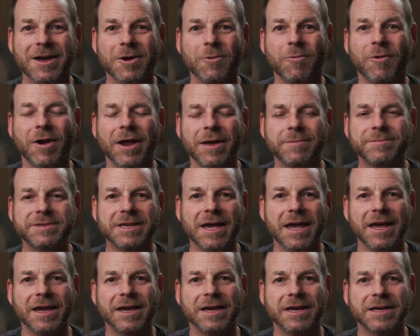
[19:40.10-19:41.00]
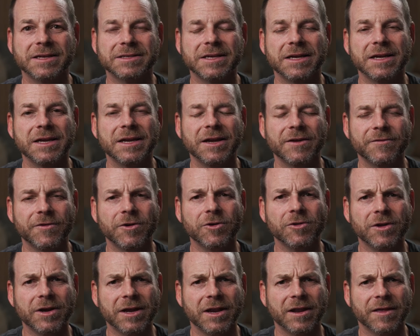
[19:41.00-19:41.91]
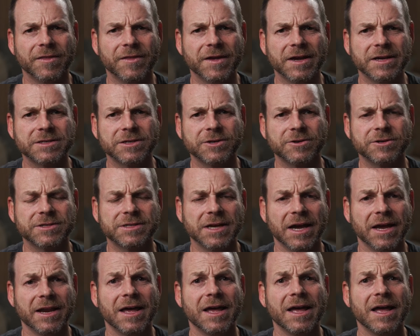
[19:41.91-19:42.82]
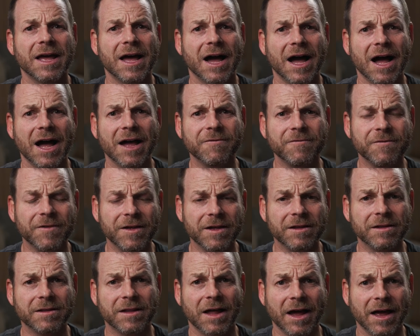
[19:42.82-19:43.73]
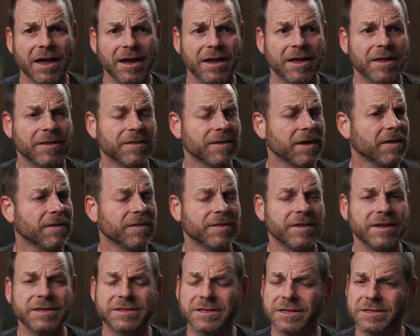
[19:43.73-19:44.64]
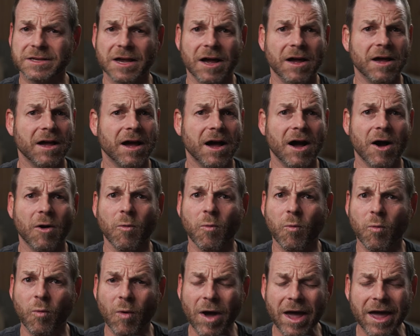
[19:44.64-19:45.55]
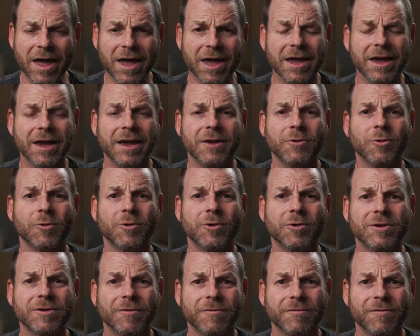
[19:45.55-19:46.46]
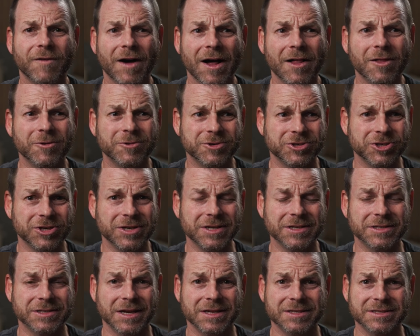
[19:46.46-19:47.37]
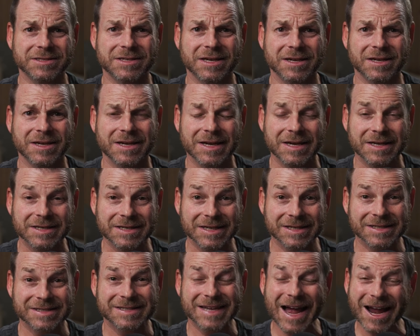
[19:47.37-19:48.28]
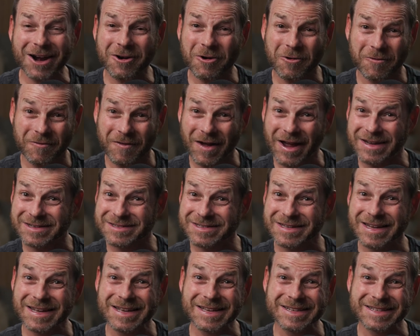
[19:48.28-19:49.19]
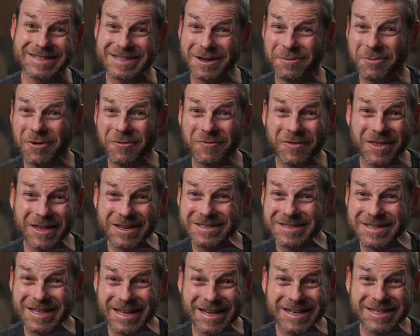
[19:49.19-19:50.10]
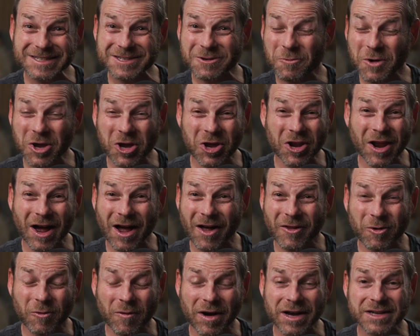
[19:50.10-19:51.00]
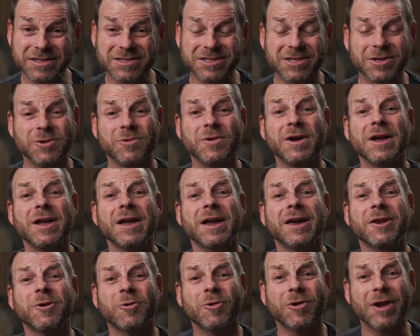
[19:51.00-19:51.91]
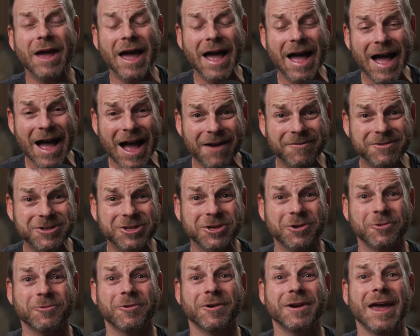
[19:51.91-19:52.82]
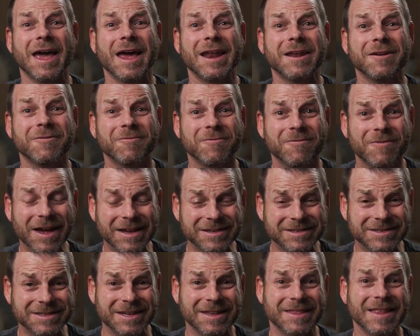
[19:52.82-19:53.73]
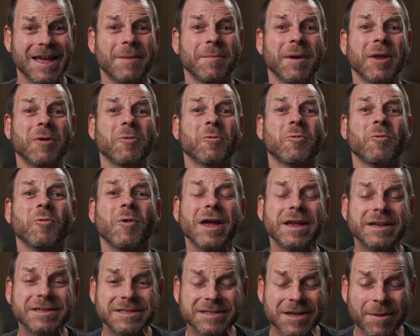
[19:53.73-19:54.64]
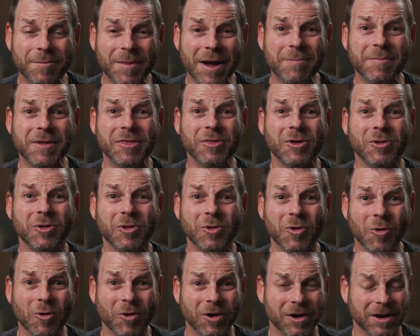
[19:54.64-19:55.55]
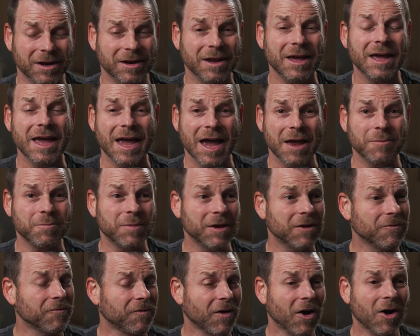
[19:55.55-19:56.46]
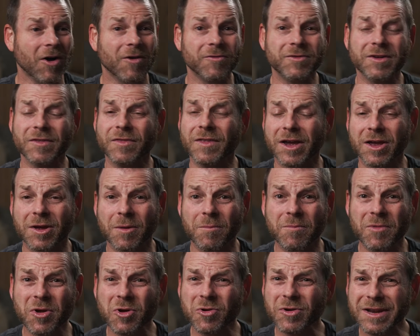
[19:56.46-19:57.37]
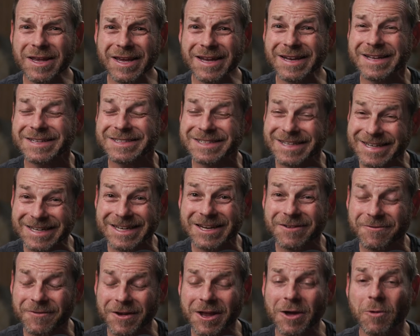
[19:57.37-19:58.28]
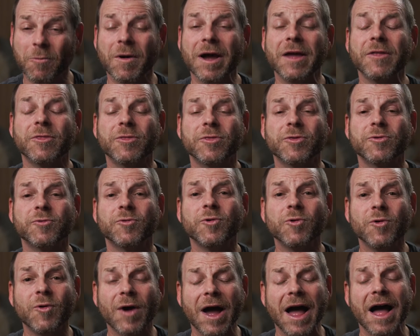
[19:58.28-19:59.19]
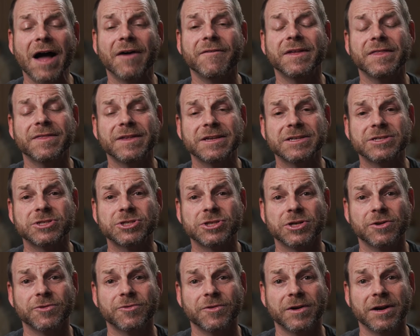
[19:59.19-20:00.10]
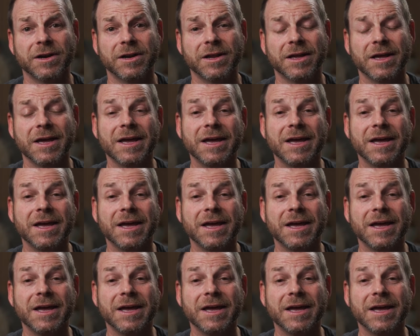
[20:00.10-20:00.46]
What I'm saying is, if you're looking at this and you're saying, I feel like that this is a way in order to follow Jesus, to sacrifice some of these things that we could otherwise do in order to have children and invest in them and raise them up in the Lord and be involved in the community in a significant way through having these children.